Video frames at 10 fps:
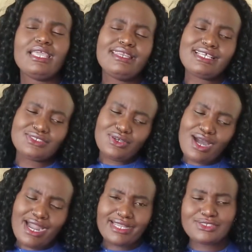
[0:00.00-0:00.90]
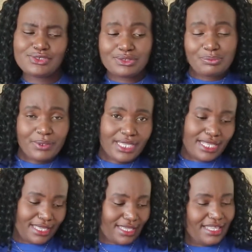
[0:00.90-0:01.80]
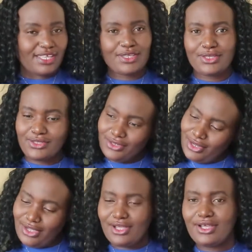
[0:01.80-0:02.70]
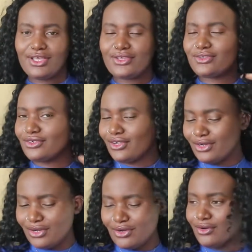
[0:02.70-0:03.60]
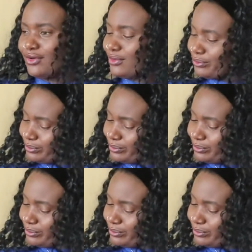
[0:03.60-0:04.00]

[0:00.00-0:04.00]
it does not hurt to repeat it. You know? You do not know who